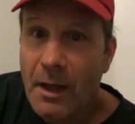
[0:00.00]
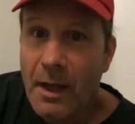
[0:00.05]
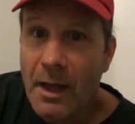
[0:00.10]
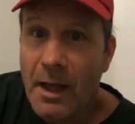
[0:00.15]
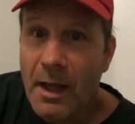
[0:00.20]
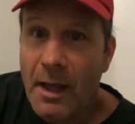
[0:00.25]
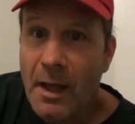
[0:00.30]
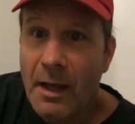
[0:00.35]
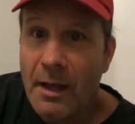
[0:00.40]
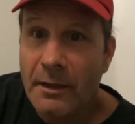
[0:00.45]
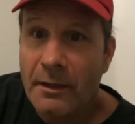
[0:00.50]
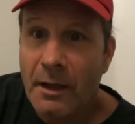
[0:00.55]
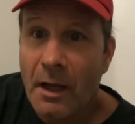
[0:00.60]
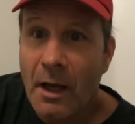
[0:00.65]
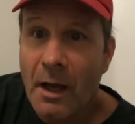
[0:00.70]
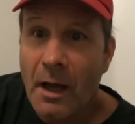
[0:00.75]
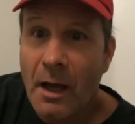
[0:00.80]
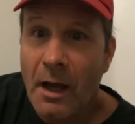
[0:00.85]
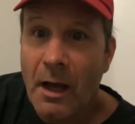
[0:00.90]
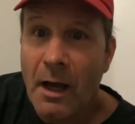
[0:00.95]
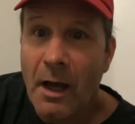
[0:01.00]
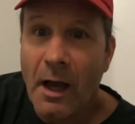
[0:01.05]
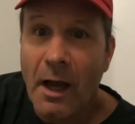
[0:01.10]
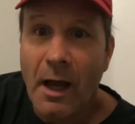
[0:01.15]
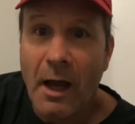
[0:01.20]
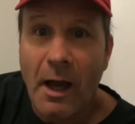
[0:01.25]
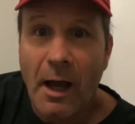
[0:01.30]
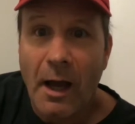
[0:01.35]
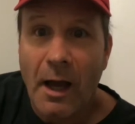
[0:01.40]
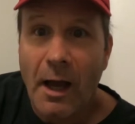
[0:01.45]
And
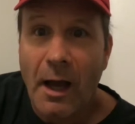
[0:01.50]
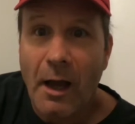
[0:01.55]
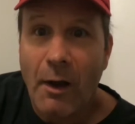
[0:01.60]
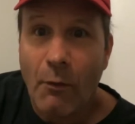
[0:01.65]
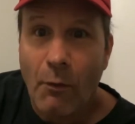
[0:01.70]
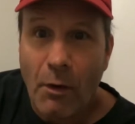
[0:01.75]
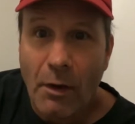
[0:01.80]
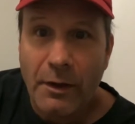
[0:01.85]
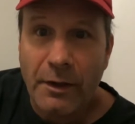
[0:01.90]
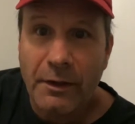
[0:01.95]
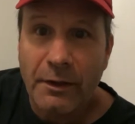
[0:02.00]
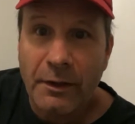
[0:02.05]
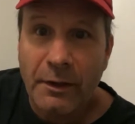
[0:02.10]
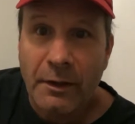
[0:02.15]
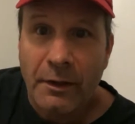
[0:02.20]
I want to